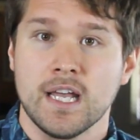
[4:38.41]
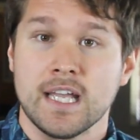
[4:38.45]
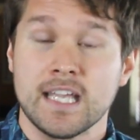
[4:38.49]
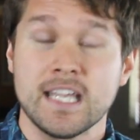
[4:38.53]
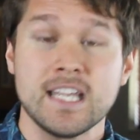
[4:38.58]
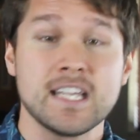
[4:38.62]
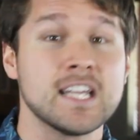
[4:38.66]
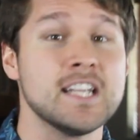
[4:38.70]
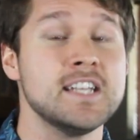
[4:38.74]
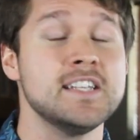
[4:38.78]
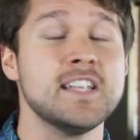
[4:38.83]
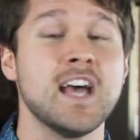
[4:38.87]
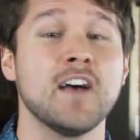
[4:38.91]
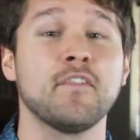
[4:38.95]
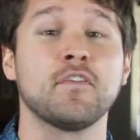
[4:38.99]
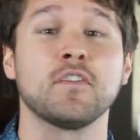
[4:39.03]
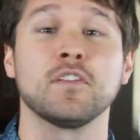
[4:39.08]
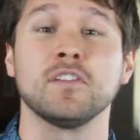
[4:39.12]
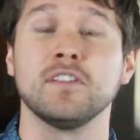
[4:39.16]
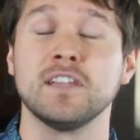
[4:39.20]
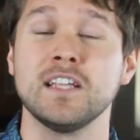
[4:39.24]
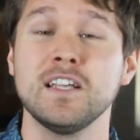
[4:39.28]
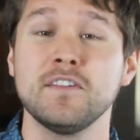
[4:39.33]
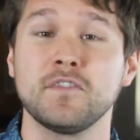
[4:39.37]
He can
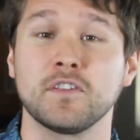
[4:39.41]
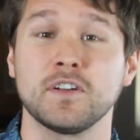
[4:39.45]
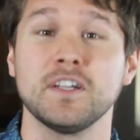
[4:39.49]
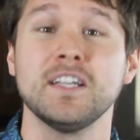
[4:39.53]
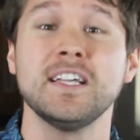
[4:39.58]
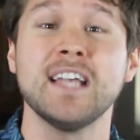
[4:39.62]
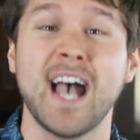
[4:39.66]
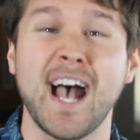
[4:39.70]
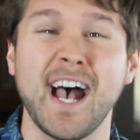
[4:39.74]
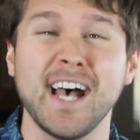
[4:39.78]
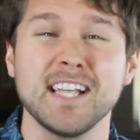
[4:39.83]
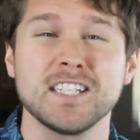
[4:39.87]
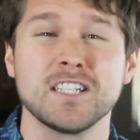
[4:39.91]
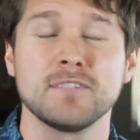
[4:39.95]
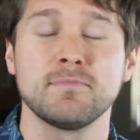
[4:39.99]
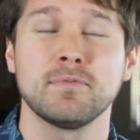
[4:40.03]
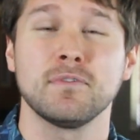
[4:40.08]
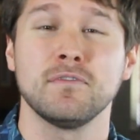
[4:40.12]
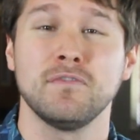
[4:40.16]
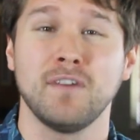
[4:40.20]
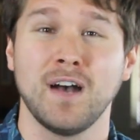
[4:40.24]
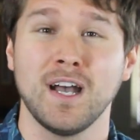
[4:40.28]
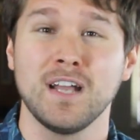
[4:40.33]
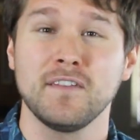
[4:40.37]
never leave her. He has to
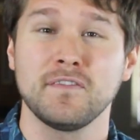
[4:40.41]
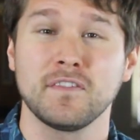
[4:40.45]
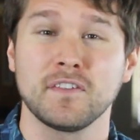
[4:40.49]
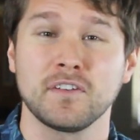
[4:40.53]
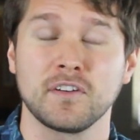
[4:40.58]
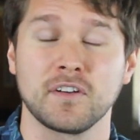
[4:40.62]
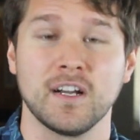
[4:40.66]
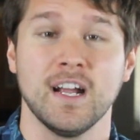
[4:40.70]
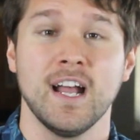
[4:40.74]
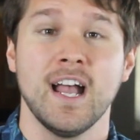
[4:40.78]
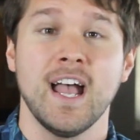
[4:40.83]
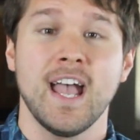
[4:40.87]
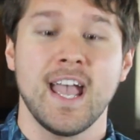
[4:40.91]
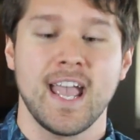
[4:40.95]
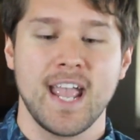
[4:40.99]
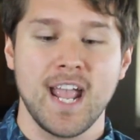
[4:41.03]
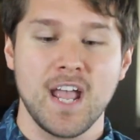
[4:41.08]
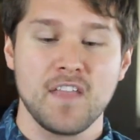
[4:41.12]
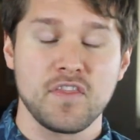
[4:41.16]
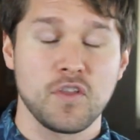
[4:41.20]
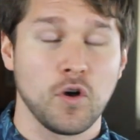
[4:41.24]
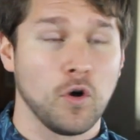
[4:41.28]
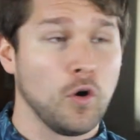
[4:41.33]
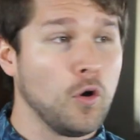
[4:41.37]
provide for her.
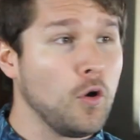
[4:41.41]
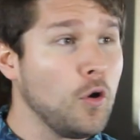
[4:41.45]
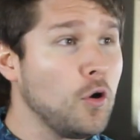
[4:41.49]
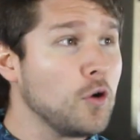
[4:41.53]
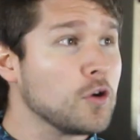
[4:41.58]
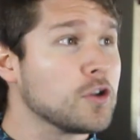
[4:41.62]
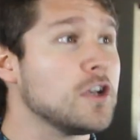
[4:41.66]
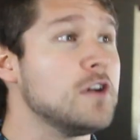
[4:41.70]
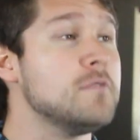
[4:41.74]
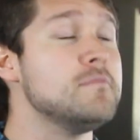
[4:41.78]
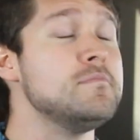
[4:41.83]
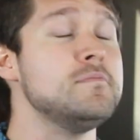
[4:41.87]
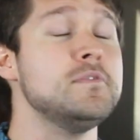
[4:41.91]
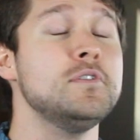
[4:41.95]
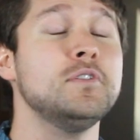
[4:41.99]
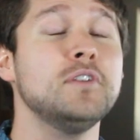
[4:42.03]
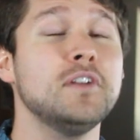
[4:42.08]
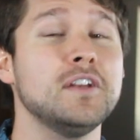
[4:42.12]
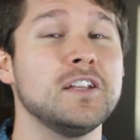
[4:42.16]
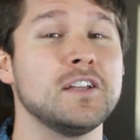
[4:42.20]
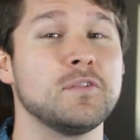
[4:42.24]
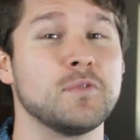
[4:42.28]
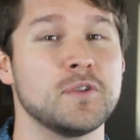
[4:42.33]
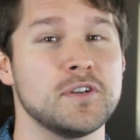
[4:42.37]
And the whole
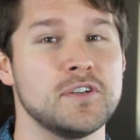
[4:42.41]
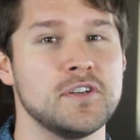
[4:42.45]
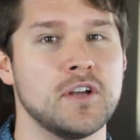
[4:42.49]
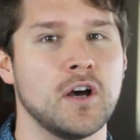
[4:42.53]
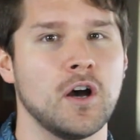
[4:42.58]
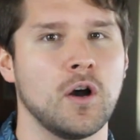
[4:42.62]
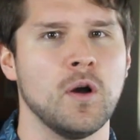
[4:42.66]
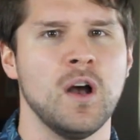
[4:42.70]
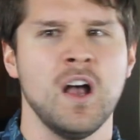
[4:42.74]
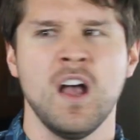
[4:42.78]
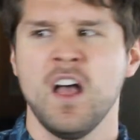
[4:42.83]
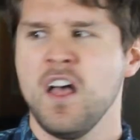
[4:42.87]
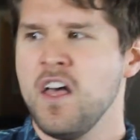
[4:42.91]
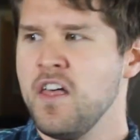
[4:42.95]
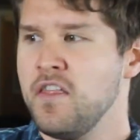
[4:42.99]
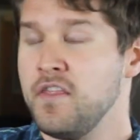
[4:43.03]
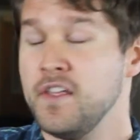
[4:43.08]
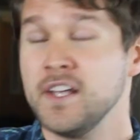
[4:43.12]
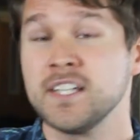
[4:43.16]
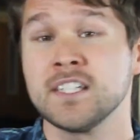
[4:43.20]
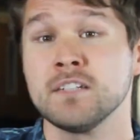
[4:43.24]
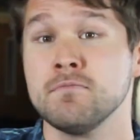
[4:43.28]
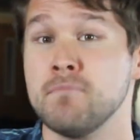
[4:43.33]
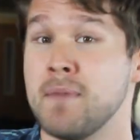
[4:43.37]
community would know
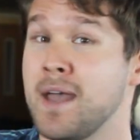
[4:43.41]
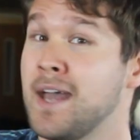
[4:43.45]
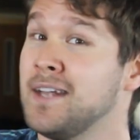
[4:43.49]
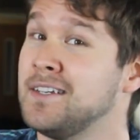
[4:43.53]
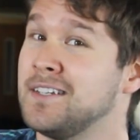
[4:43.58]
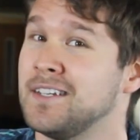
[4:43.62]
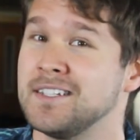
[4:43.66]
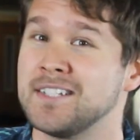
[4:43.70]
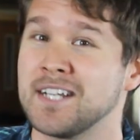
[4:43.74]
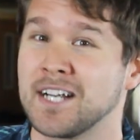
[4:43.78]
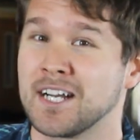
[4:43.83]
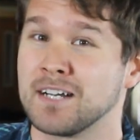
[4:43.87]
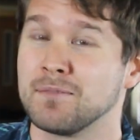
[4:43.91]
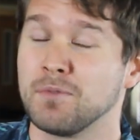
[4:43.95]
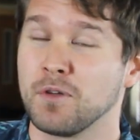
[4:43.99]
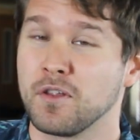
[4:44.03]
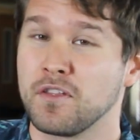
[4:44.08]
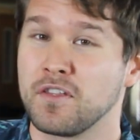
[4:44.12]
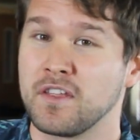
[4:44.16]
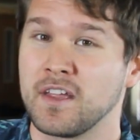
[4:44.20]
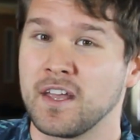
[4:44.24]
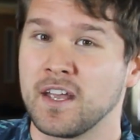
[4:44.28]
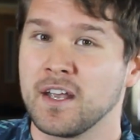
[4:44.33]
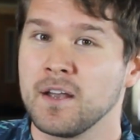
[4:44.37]
this man did a terrible
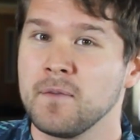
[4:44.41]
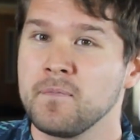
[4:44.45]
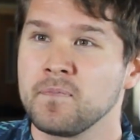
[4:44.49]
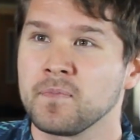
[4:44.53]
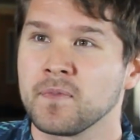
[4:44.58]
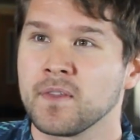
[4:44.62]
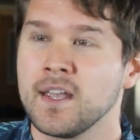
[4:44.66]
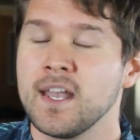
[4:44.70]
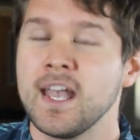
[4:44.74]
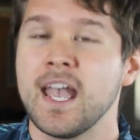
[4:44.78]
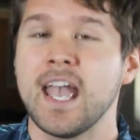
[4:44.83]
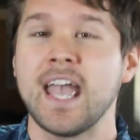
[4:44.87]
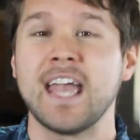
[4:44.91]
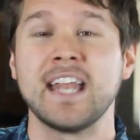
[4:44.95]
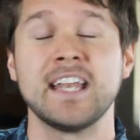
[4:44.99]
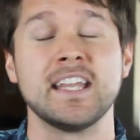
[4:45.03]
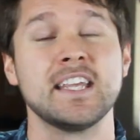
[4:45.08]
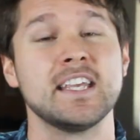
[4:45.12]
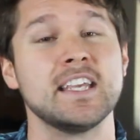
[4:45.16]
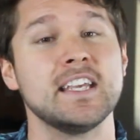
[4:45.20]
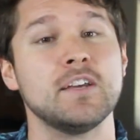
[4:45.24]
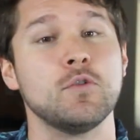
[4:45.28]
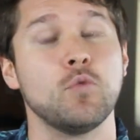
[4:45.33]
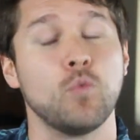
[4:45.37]
thing, and
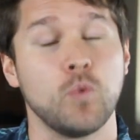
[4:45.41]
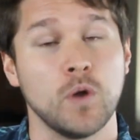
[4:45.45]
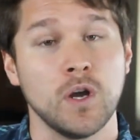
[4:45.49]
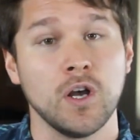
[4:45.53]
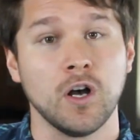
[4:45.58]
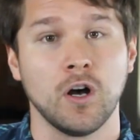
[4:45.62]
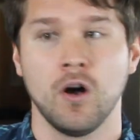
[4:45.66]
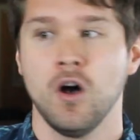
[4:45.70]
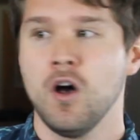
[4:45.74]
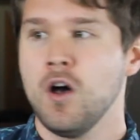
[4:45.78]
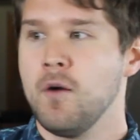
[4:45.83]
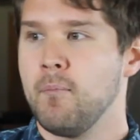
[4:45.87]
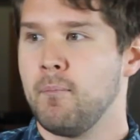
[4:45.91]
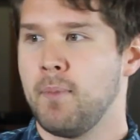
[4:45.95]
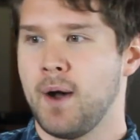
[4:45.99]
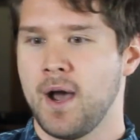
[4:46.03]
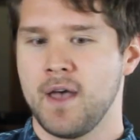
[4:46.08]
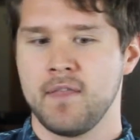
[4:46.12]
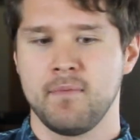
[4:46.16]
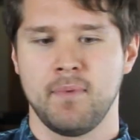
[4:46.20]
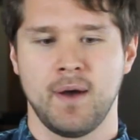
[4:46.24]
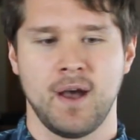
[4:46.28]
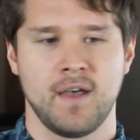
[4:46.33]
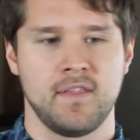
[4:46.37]
he will,
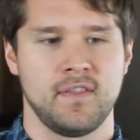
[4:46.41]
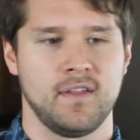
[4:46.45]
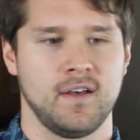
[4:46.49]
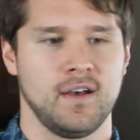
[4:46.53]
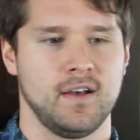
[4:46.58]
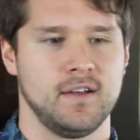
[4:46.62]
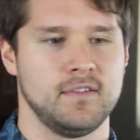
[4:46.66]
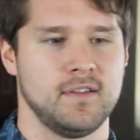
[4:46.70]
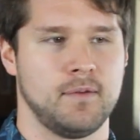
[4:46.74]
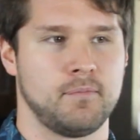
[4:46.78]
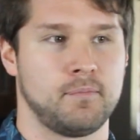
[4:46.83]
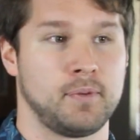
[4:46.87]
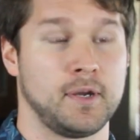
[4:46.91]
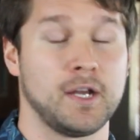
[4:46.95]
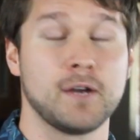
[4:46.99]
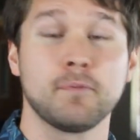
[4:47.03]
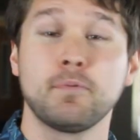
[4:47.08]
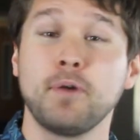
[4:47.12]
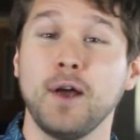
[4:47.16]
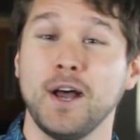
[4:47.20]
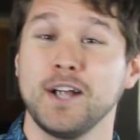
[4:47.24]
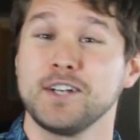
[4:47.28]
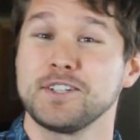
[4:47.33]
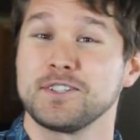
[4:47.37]
by the peer
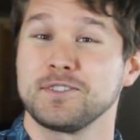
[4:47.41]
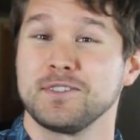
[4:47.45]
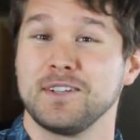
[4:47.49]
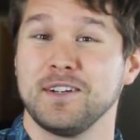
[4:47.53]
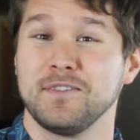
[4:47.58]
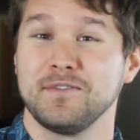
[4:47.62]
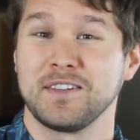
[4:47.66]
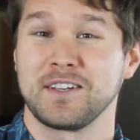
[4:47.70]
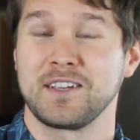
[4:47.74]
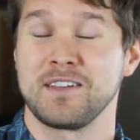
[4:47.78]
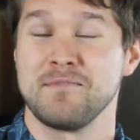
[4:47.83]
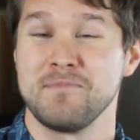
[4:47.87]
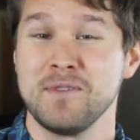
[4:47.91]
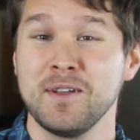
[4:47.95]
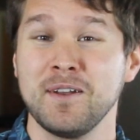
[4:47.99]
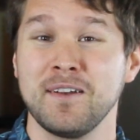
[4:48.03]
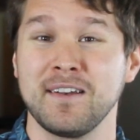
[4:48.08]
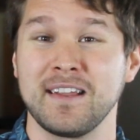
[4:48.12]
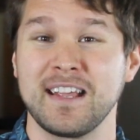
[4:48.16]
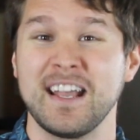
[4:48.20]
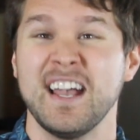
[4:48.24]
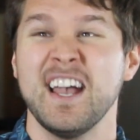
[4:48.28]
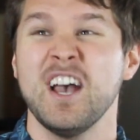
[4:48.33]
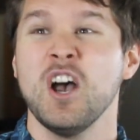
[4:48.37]
pressure of the
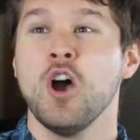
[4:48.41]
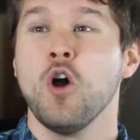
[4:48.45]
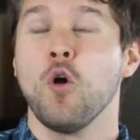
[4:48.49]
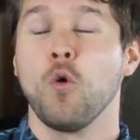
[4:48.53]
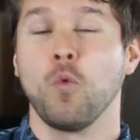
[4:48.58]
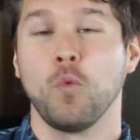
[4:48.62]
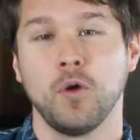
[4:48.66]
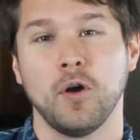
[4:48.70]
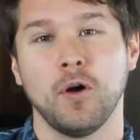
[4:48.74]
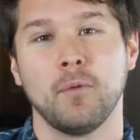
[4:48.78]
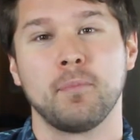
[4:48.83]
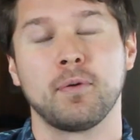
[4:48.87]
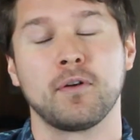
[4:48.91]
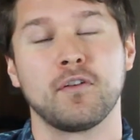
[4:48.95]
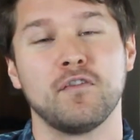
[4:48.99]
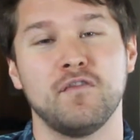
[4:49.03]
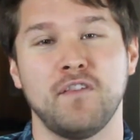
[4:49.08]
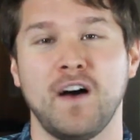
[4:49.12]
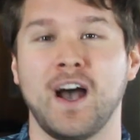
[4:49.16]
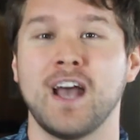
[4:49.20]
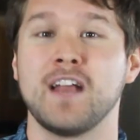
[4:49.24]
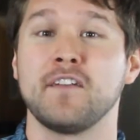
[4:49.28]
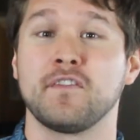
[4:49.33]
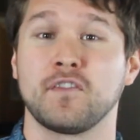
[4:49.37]
community, will
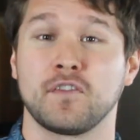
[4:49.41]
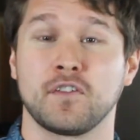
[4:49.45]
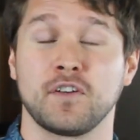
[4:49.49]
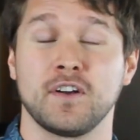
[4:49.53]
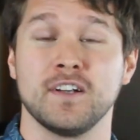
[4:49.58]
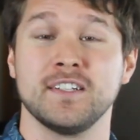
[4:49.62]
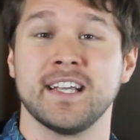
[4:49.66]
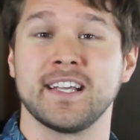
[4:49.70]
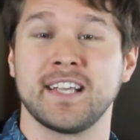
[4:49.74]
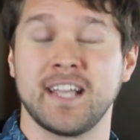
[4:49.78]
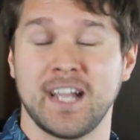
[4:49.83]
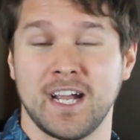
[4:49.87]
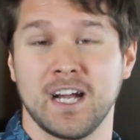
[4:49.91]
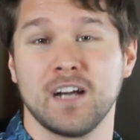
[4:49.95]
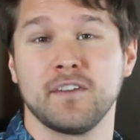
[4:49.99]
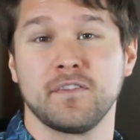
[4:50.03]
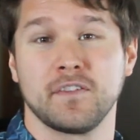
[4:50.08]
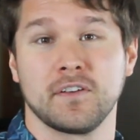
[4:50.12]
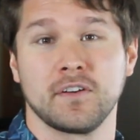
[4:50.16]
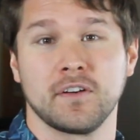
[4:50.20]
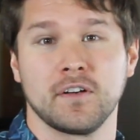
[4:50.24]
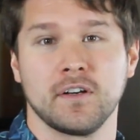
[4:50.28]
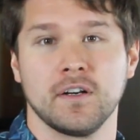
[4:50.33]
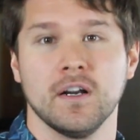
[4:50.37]
provide for her and take care
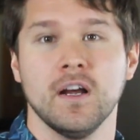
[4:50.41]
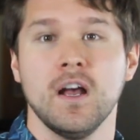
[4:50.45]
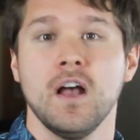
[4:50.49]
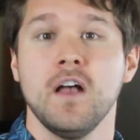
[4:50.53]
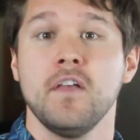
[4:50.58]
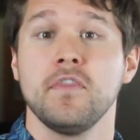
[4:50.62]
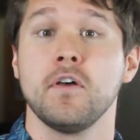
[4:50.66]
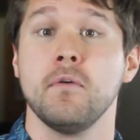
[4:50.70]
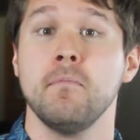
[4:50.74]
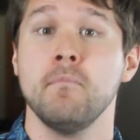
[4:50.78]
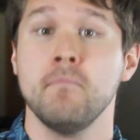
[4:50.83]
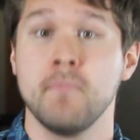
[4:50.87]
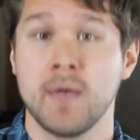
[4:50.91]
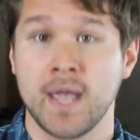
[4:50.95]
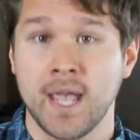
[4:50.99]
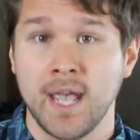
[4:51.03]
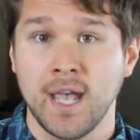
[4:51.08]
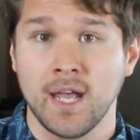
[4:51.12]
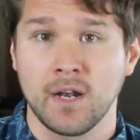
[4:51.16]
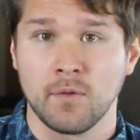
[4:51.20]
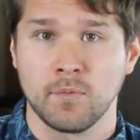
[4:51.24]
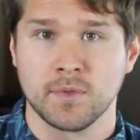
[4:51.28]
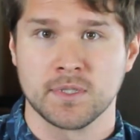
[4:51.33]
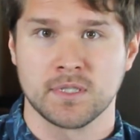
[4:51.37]
for her. The
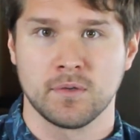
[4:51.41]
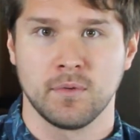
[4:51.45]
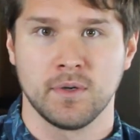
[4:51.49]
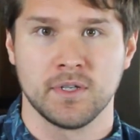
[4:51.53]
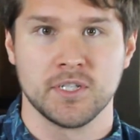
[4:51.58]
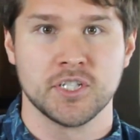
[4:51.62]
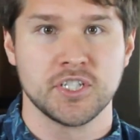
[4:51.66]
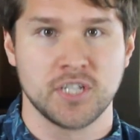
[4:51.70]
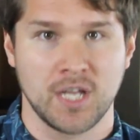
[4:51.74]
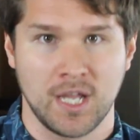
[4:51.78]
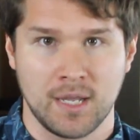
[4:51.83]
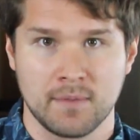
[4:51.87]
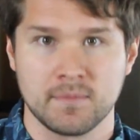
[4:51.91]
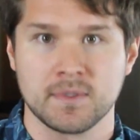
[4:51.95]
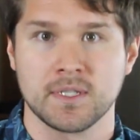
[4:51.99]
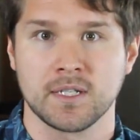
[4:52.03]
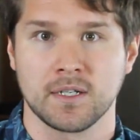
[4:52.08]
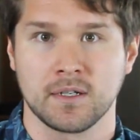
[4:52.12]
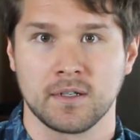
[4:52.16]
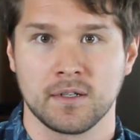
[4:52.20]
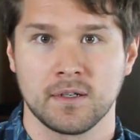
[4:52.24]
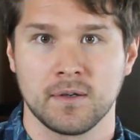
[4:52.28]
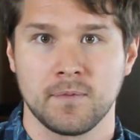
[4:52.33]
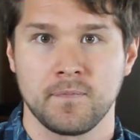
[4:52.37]
man was the one shamed
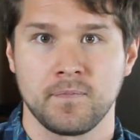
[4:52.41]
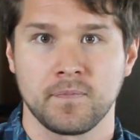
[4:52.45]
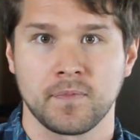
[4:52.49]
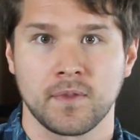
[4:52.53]
here.